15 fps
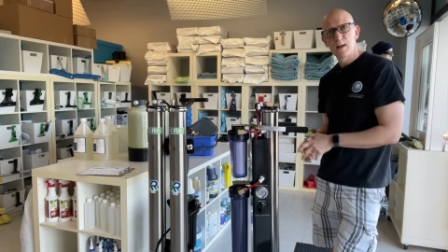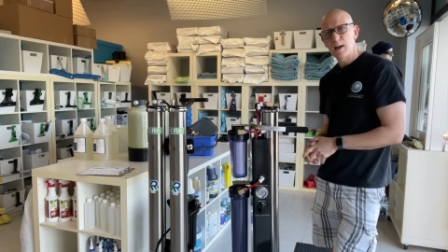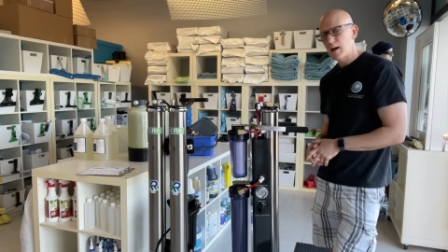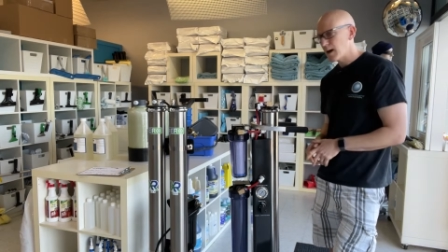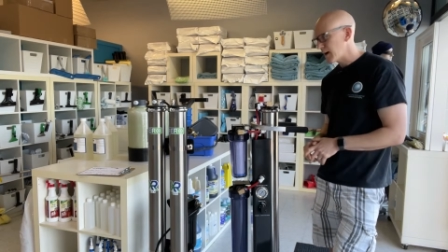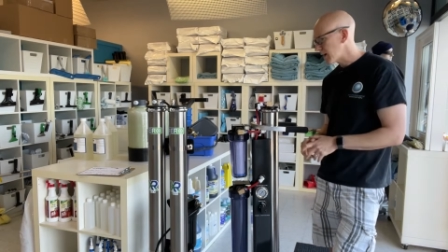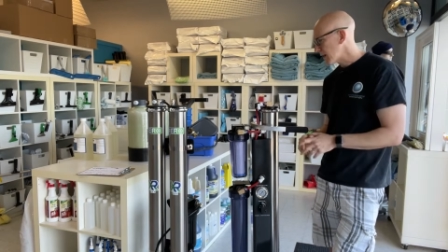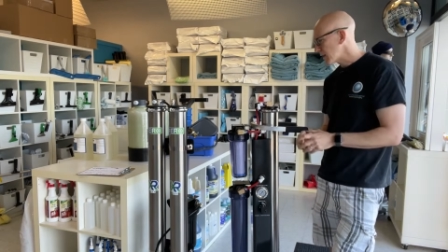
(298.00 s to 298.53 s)

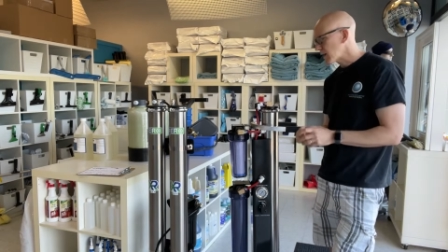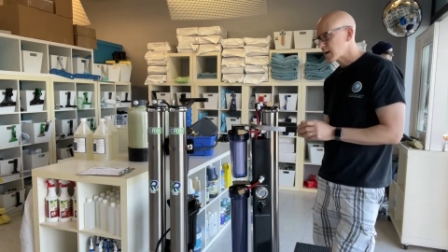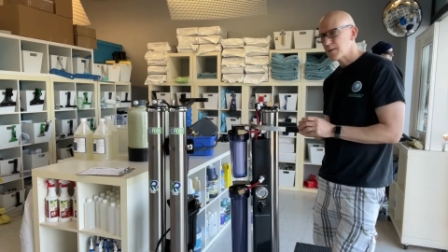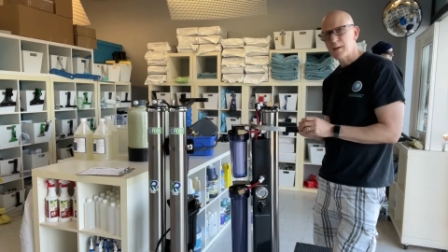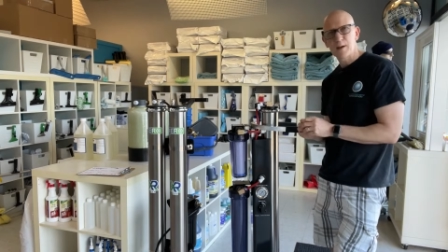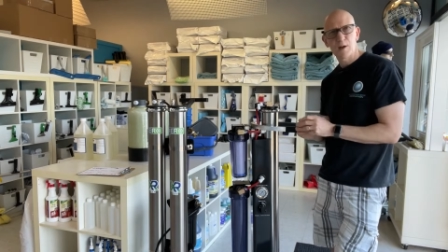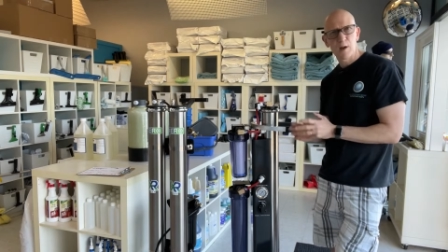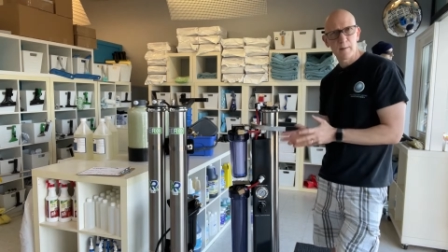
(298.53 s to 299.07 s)
uh, a lot of
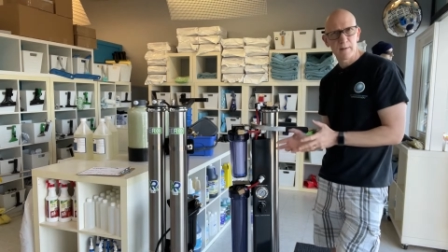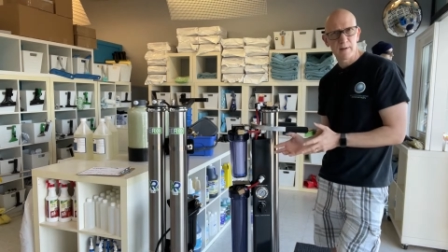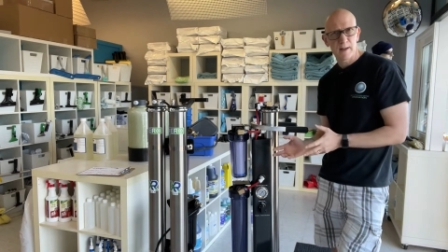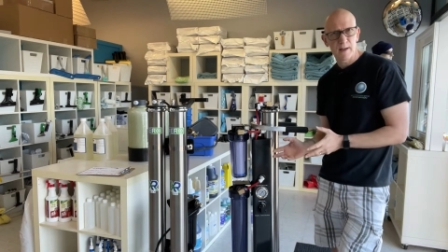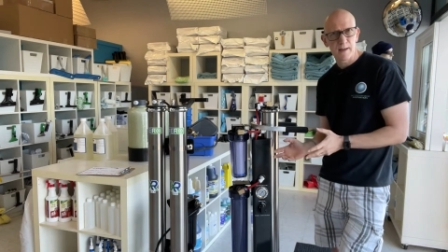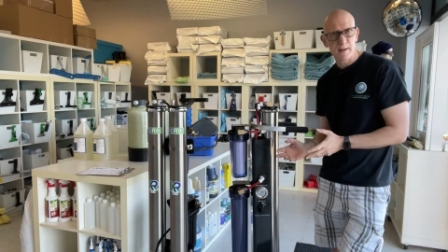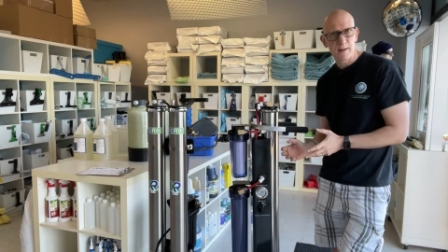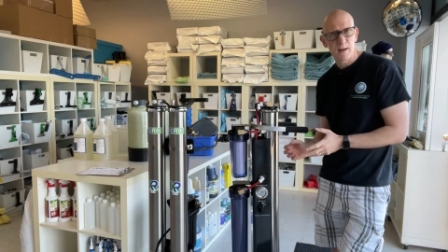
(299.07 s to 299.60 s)
the
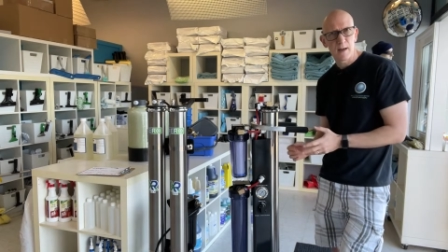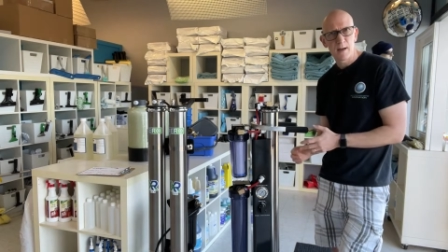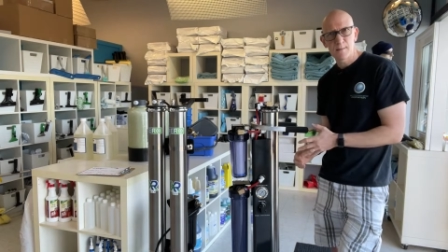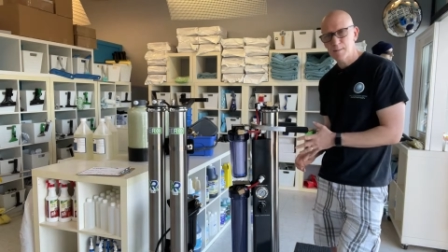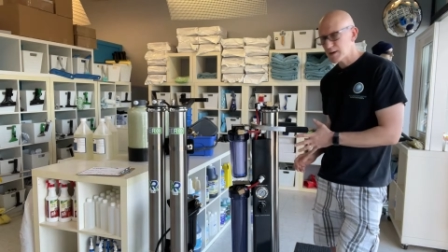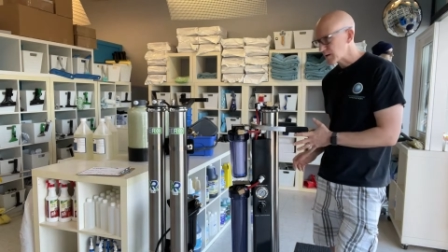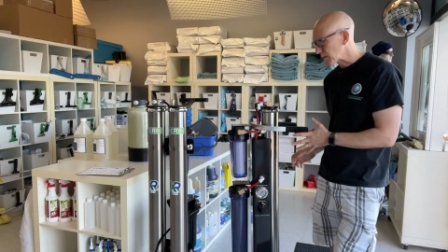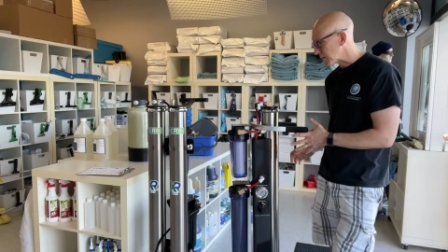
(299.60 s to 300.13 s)
accumulated
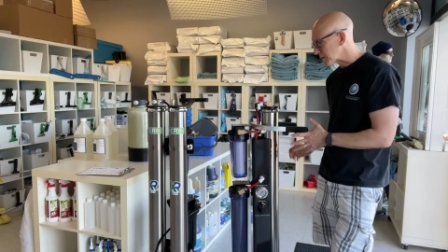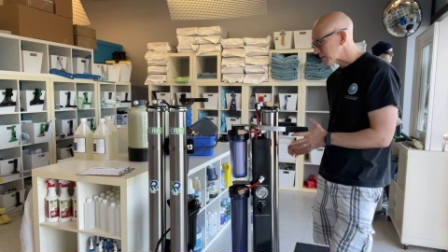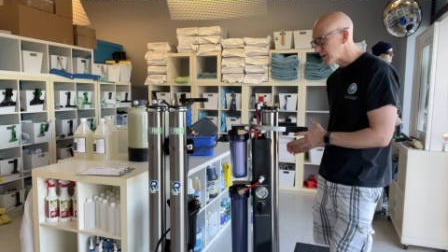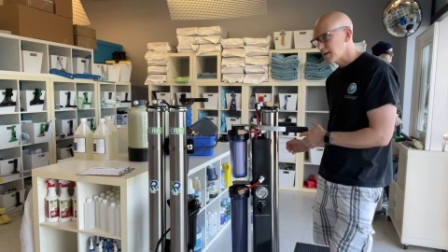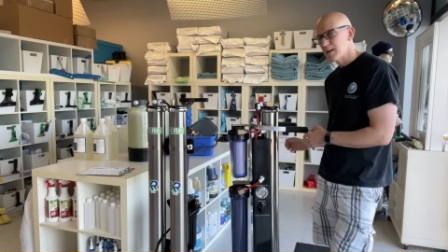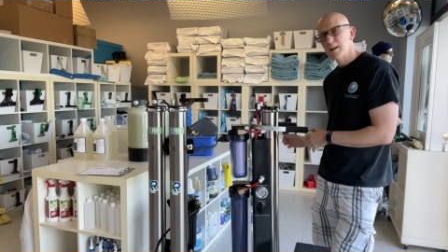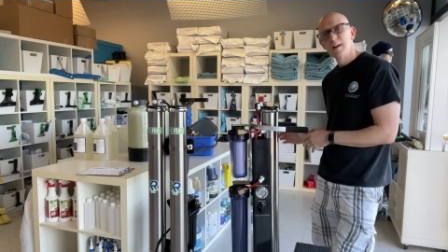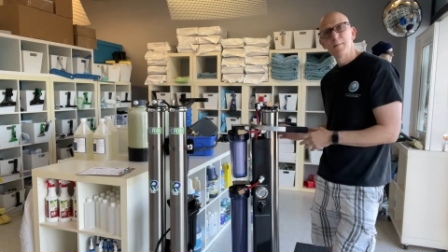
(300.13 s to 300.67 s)
minerals.
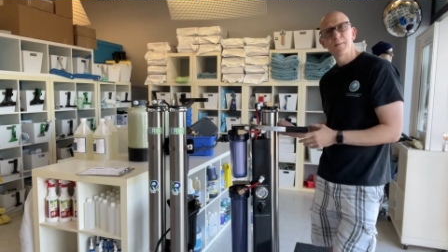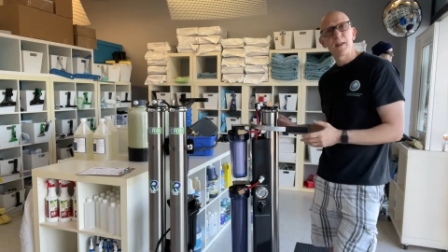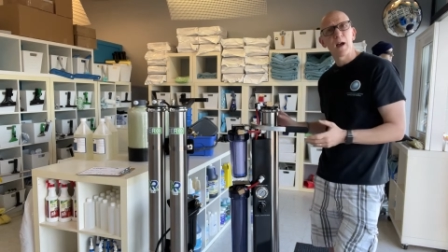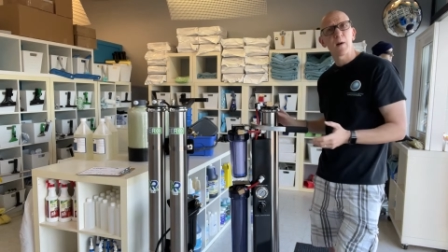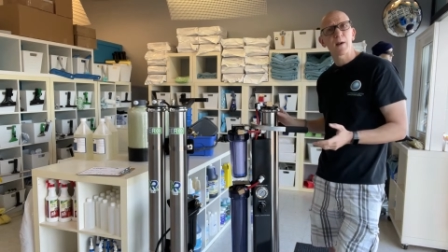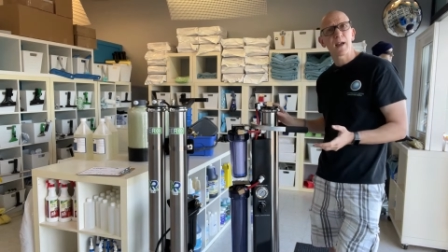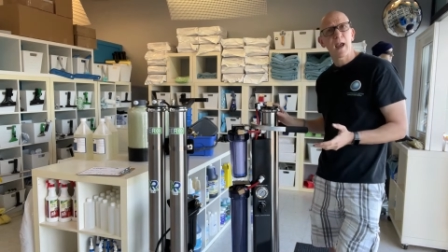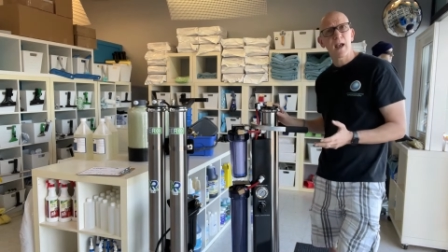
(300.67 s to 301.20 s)

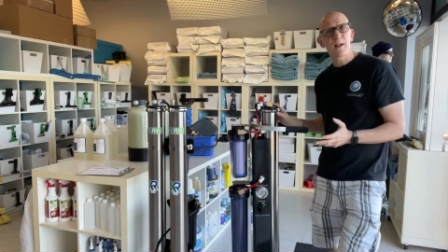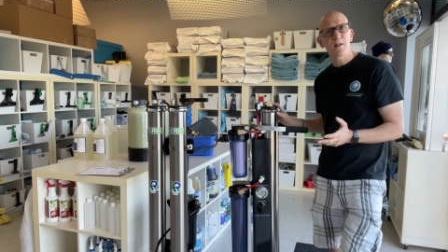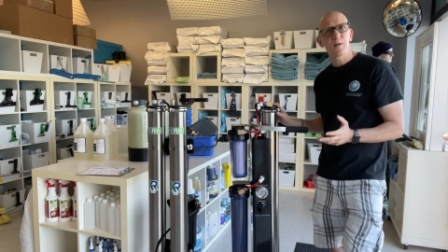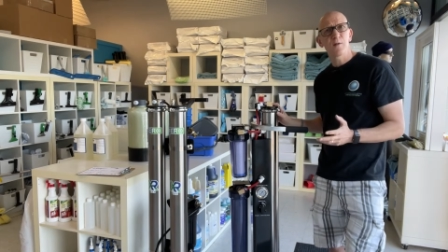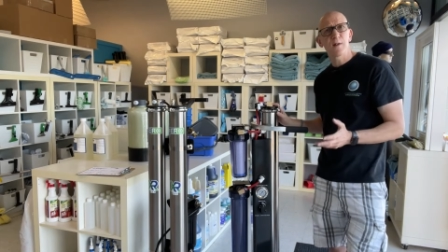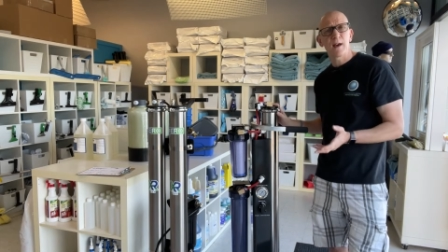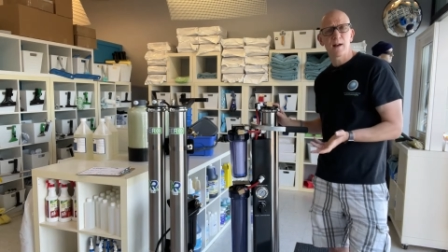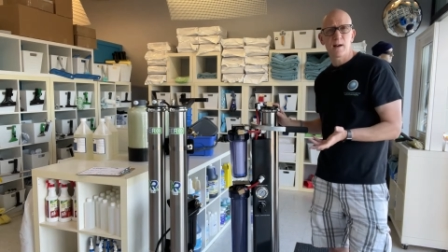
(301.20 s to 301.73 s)
Now it can't
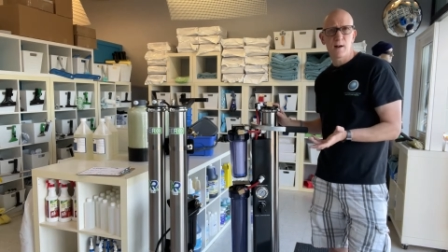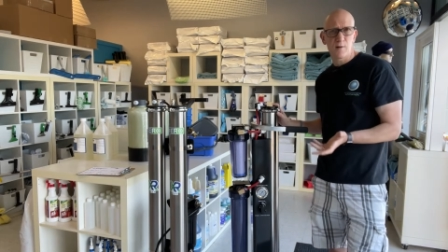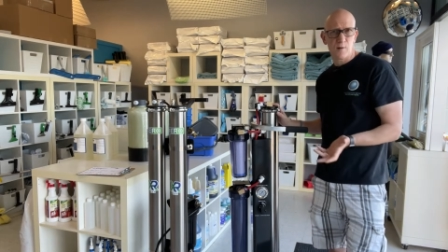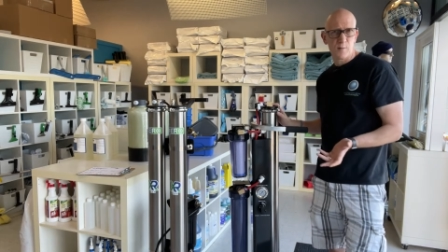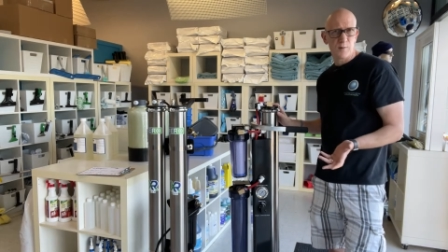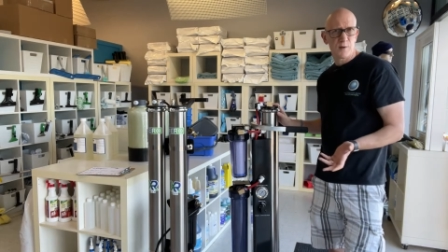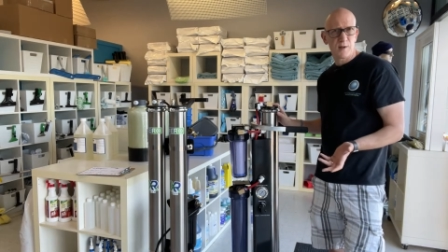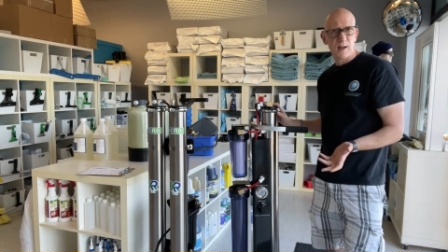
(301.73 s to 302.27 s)
do that
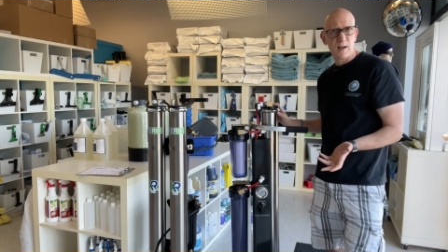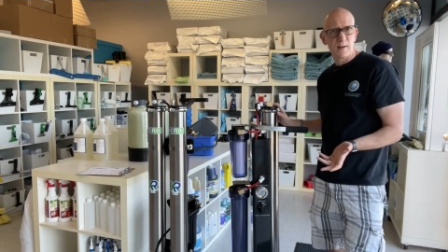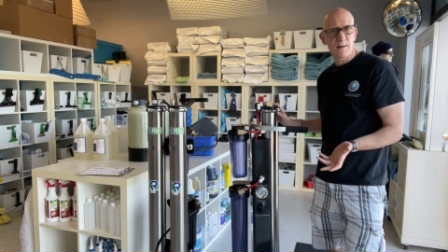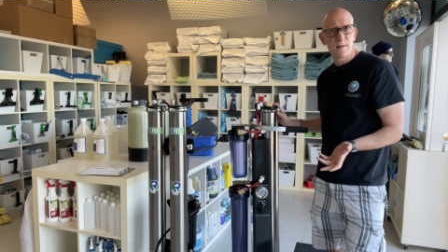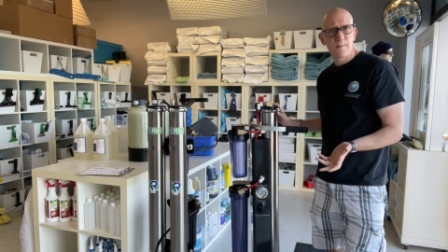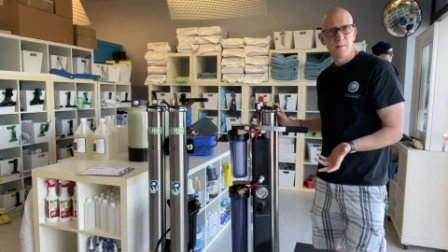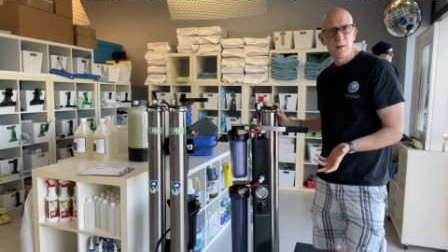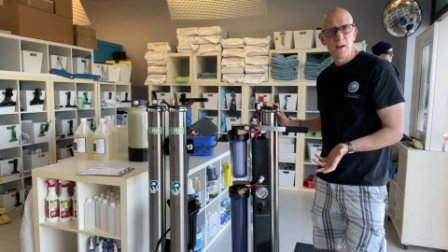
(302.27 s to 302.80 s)
100%.
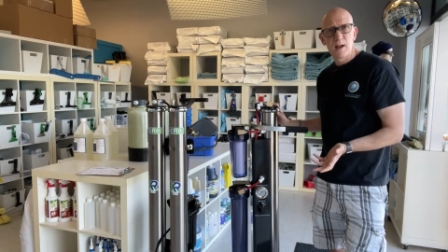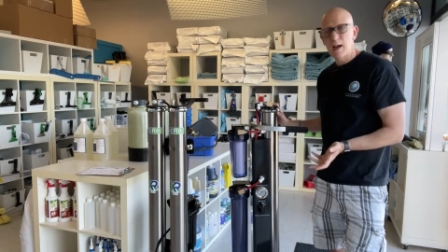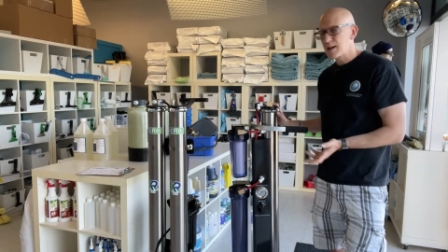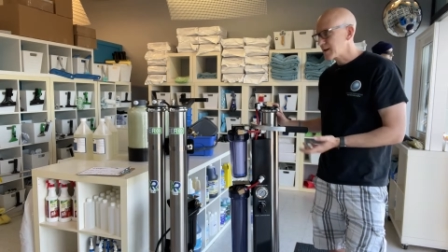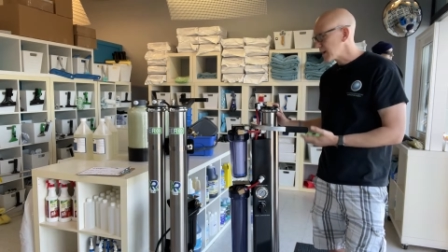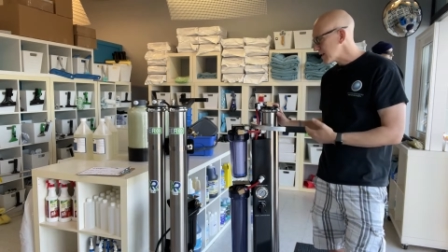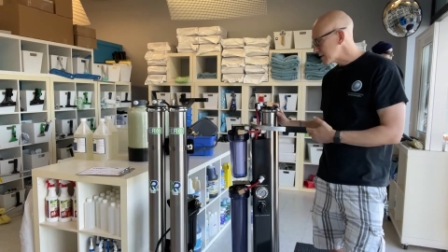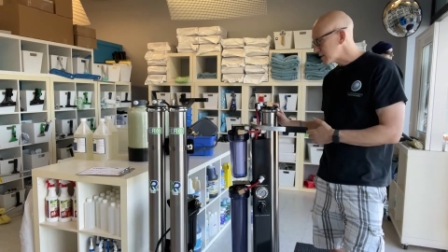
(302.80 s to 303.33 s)

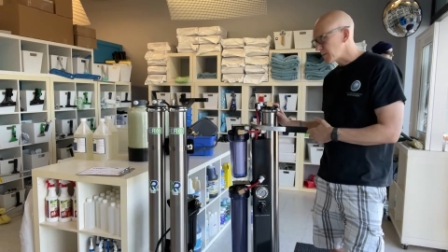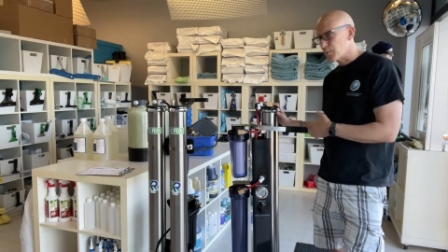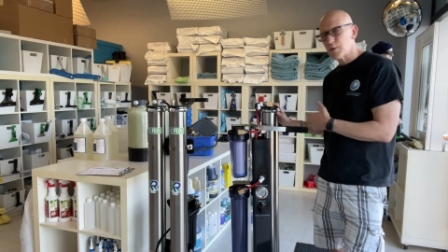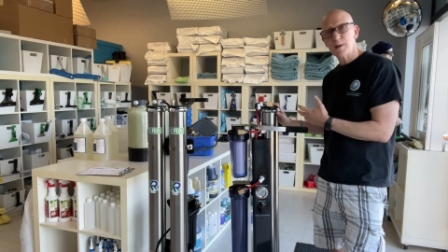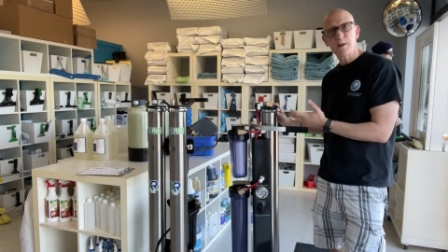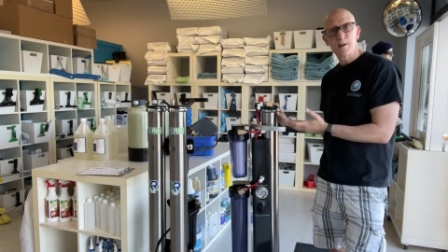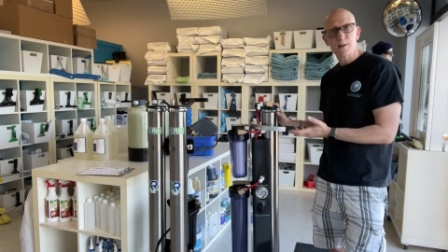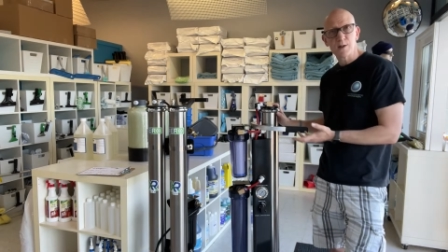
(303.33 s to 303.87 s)
It does a
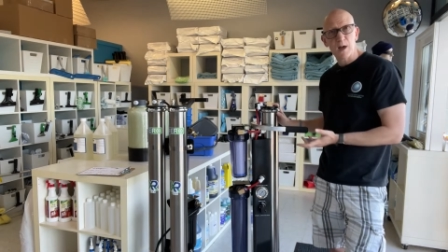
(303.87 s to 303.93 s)
pretty good